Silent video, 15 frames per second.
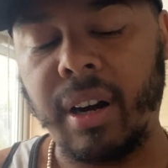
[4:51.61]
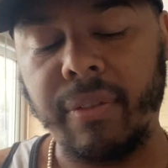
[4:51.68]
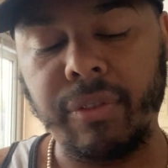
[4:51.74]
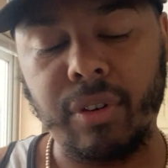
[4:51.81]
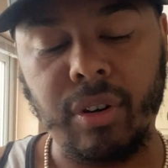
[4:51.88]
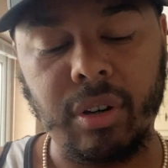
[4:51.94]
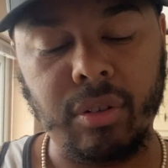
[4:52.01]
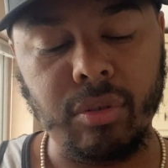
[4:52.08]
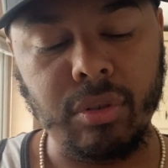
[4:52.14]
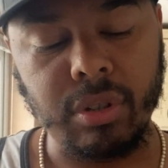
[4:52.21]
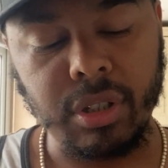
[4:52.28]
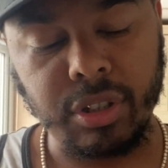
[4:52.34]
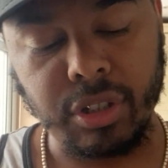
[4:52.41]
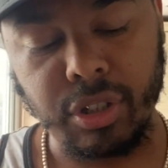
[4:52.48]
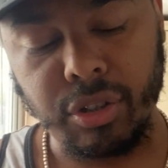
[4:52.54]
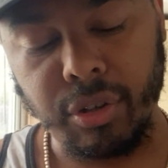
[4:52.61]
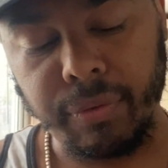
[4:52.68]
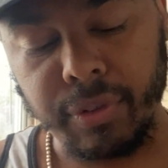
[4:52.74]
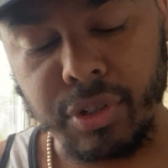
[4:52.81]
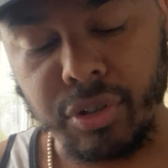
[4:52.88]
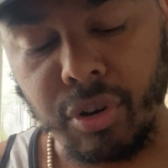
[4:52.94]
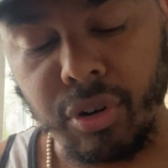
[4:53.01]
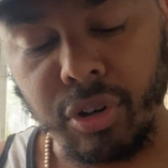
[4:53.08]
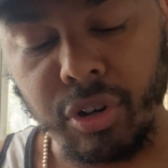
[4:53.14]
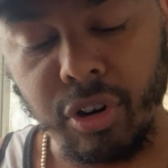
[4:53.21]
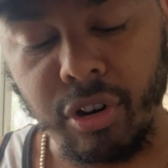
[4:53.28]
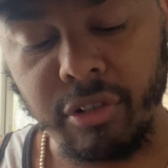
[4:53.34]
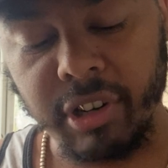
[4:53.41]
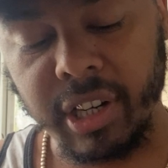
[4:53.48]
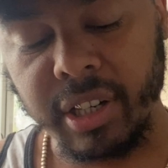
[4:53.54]
I've got orders to do for Some
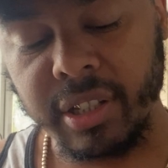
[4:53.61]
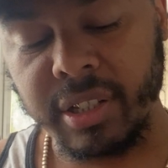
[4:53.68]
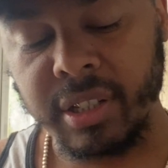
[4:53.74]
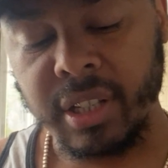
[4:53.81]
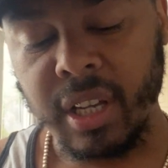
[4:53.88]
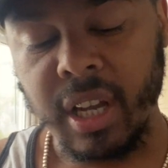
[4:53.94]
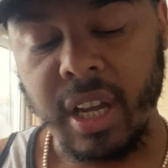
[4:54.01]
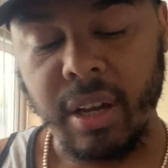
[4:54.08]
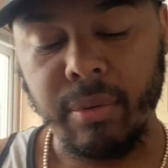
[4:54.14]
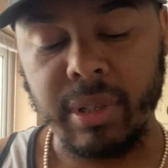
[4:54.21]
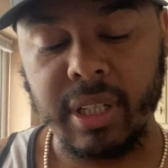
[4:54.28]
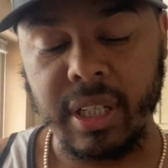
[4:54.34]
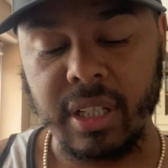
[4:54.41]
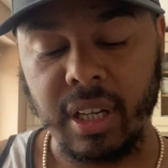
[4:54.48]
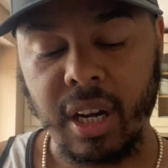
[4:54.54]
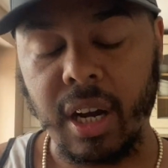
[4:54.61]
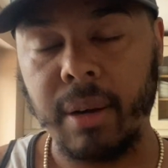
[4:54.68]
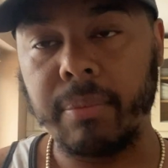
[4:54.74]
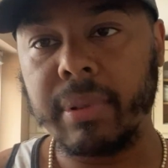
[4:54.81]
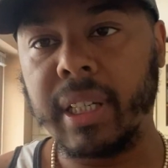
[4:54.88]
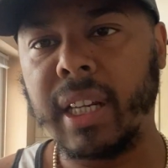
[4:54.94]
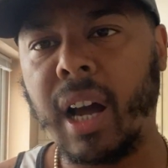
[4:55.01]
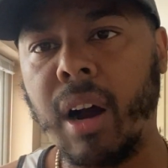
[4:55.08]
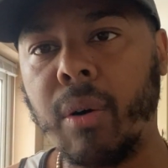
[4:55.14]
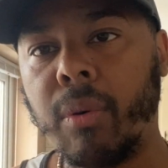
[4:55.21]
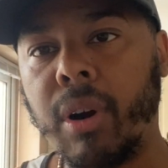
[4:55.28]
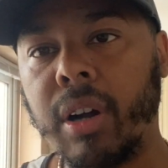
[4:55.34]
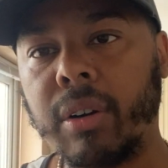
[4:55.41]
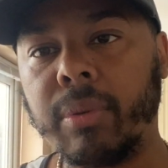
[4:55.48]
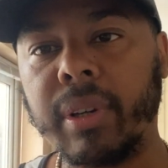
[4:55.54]
Glorious, which is a company that I
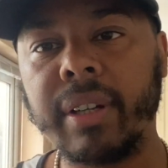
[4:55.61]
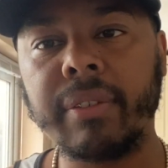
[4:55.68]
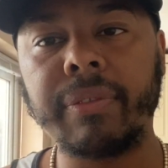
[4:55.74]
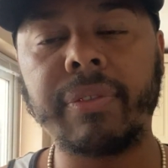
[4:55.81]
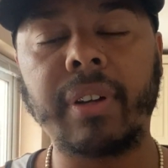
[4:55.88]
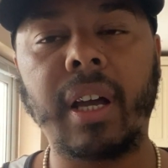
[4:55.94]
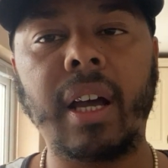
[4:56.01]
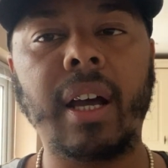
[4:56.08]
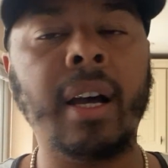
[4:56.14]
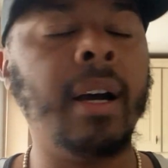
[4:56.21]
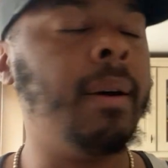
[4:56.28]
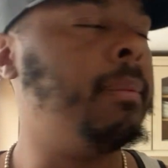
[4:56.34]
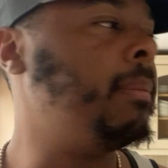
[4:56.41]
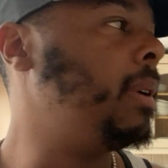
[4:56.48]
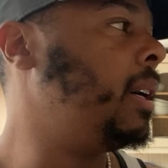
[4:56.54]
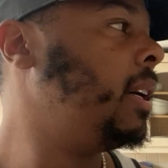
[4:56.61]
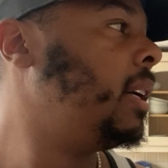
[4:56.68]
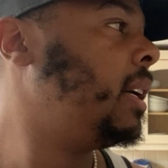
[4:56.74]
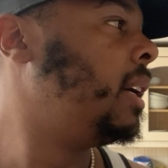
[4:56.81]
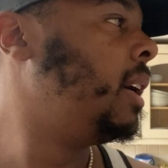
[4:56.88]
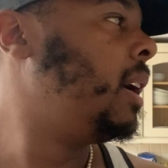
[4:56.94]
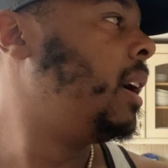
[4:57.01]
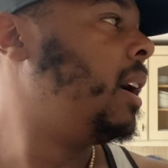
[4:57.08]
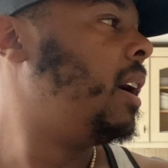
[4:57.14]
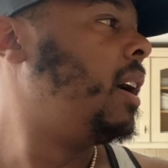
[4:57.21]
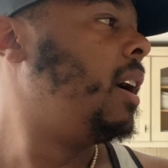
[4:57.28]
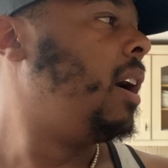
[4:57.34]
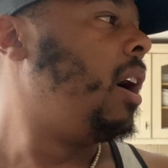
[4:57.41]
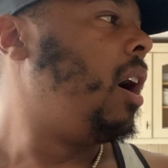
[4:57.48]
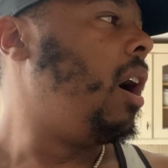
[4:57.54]
work with. Um,
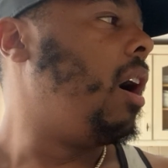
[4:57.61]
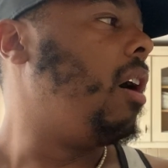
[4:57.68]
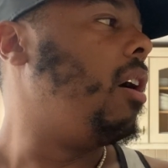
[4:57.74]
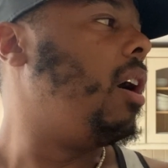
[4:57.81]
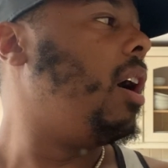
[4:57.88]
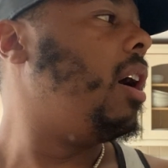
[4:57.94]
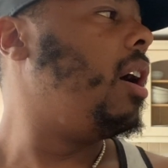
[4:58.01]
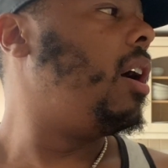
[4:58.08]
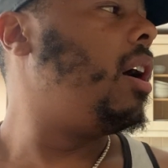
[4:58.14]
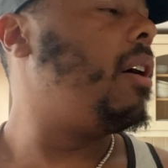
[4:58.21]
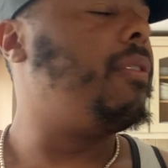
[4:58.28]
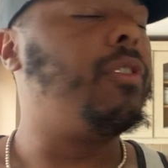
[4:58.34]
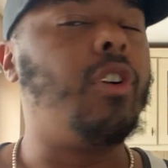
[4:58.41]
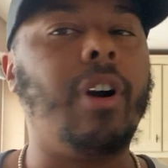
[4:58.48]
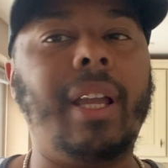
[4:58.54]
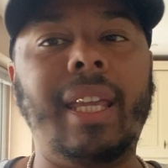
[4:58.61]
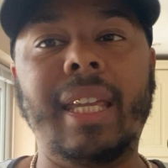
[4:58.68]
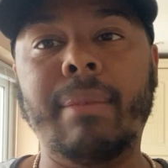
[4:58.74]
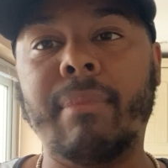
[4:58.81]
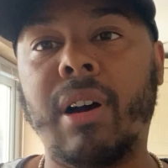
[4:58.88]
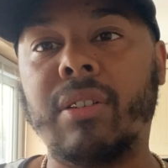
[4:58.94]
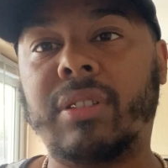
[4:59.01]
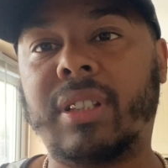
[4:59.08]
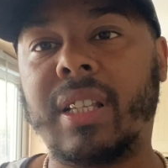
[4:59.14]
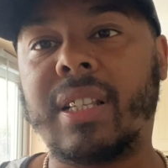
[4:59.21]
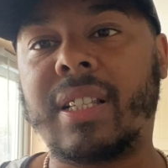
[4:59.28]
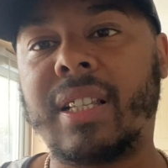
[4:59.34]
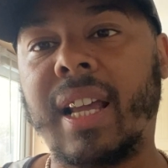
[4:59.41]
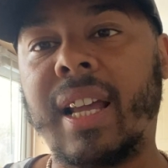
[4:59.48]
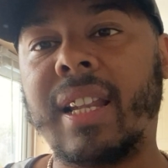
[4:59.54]
uh, I've got emails to
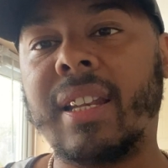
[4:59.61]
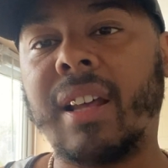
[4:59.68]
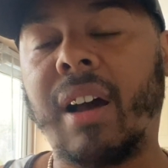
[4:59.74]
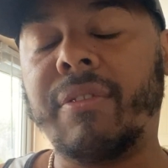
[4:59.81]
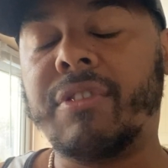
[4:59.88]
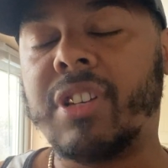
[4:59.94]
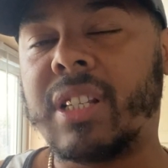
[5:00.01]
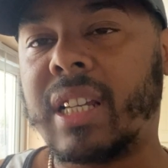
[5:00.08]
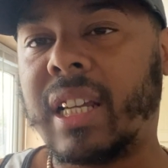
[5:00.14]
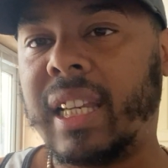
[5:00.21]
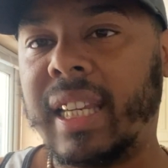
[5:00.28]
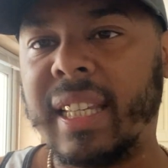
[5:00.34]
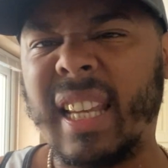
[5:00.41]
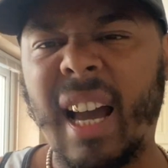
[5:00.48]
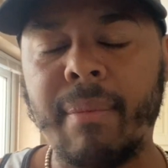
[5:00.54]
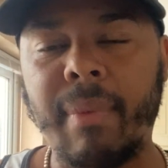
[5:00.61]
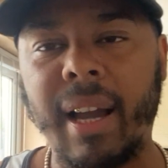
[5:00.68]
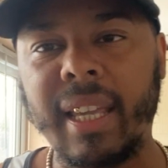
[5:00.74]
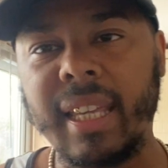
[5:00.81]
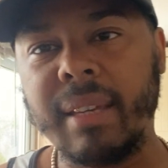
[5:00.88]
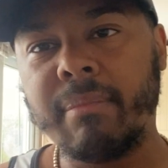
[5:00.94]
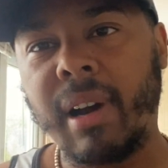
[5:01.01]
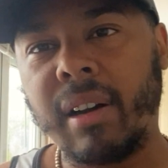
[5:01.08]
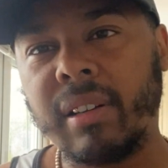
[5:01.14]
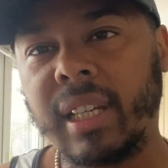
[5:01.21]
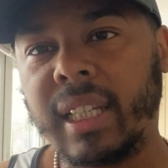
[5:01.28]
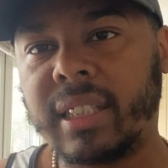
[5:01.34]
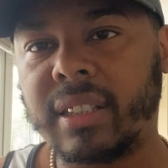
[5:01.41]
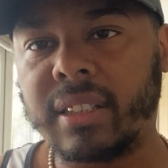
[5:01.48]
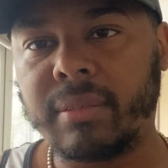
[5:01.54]
send. I've just cleaned out my email
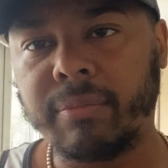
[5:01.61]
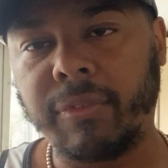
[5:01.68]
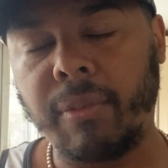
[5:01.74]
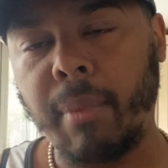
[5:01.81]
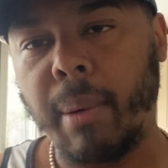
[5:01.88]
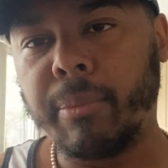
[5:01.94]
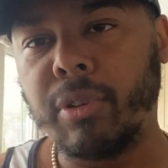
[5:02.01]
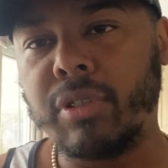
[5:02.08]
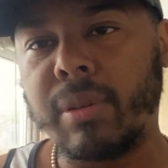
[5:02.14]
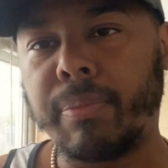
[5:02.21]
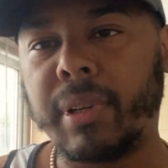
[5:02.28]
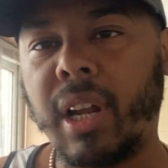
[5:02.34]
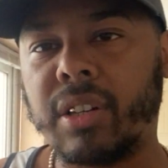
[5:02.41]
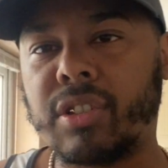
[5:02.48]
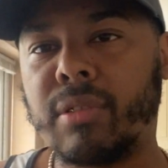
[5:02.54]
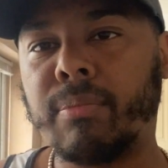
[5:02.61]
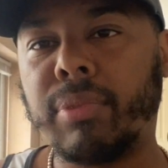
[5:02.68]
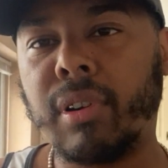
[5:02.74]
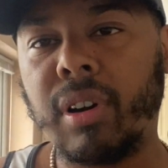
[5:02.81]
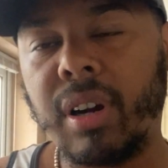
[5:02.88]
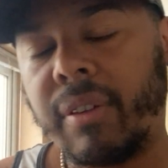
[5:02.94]
list for my music production blog.